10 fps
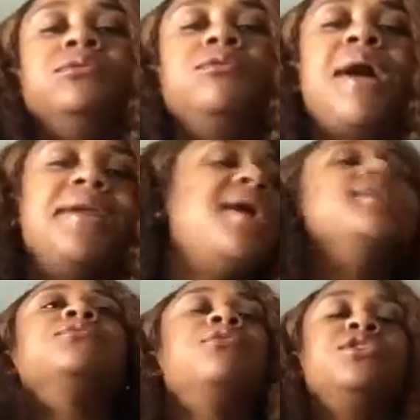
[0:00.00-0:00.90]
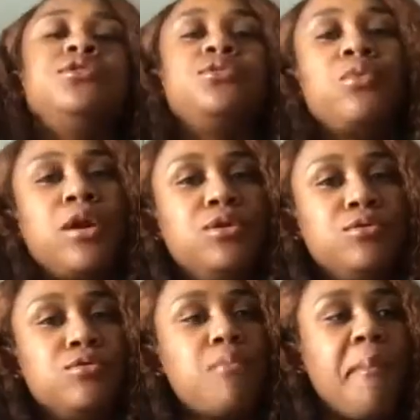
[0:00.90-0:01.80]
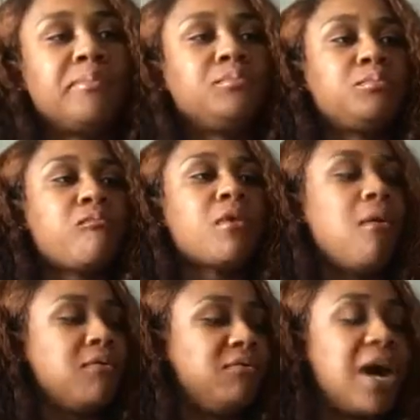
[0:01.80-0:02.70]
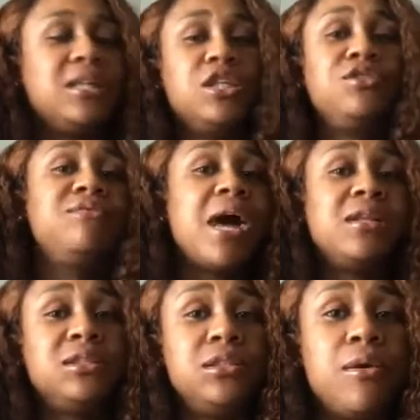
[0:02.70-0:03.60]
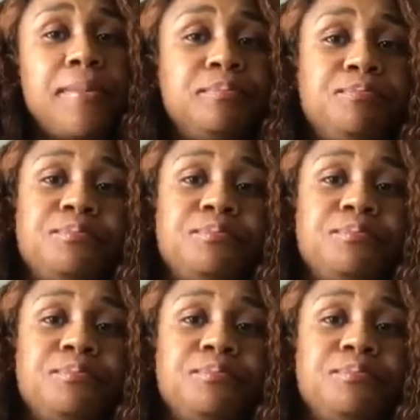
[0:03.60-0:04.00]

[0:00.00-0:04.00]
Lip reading: you had to ask questions. Did you volunteer?